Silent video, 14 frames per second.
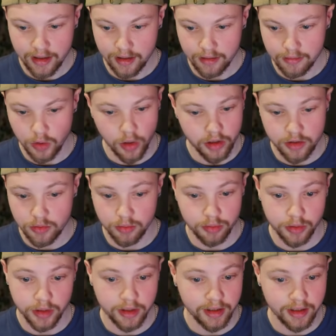it looks
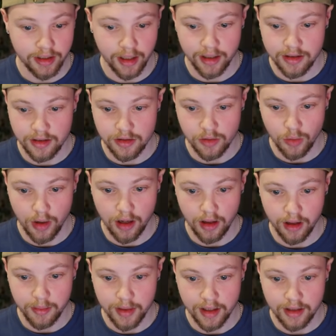really nice as well.
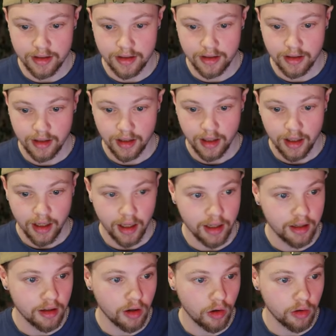I mean, it's
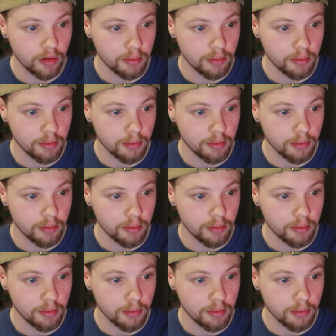hitting all the